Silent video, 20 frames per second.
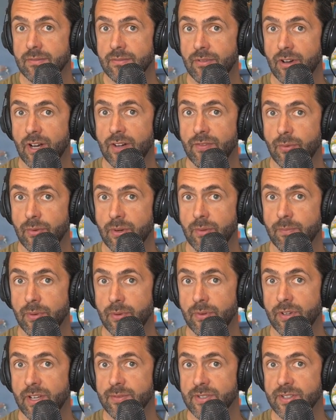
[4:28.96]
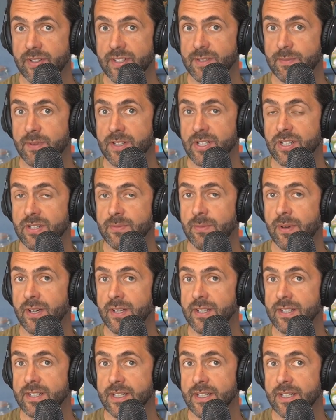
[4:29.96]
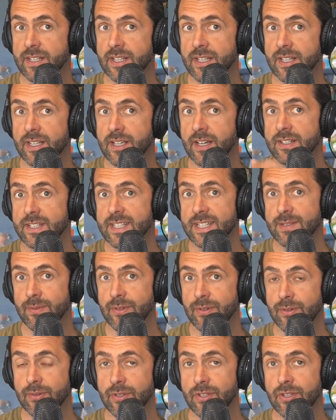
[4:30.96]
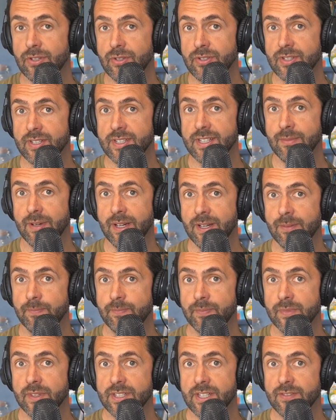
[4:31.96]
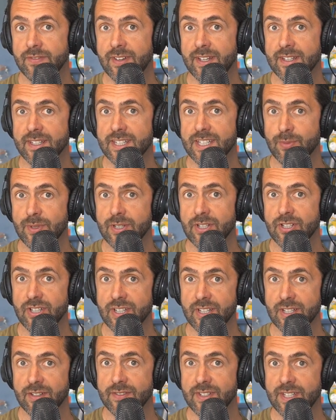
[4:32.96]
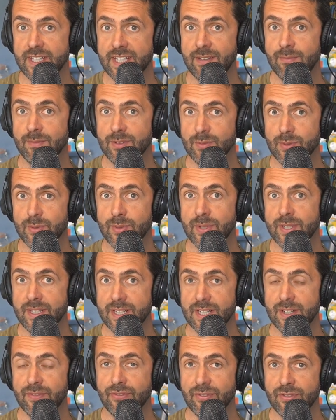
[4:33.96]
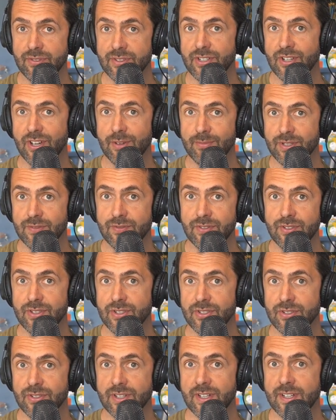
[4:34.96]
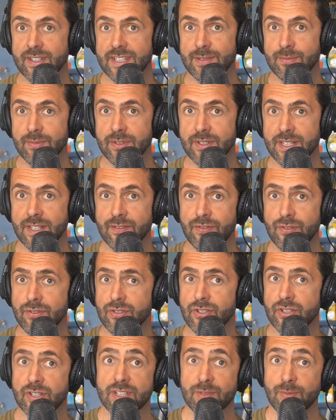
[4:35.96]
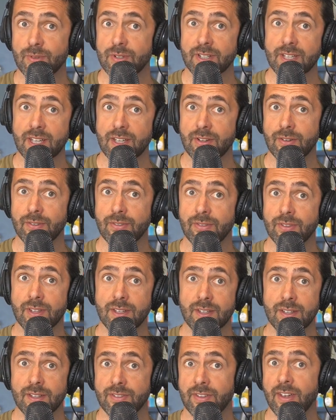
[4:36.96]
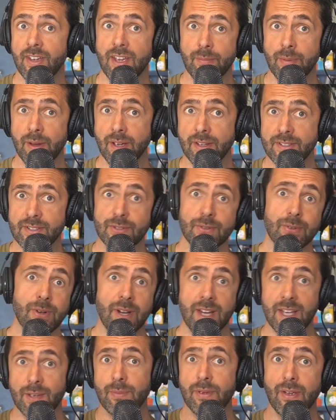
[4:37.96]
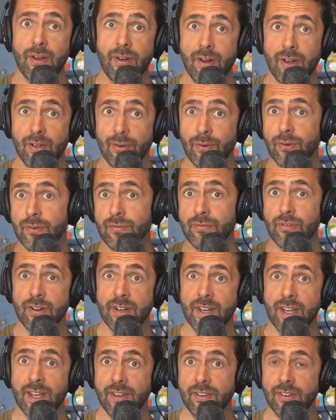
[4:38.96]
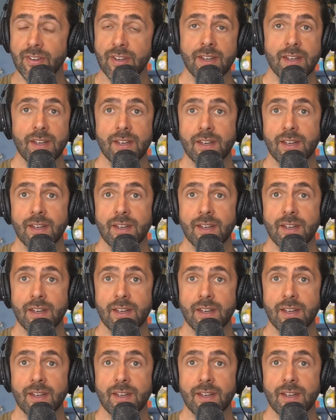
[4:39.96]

Rather, want to build them so they're specialized in the customer or user domain. So that switching of teams between different types of users or customers, if you're just working on database or API or front end,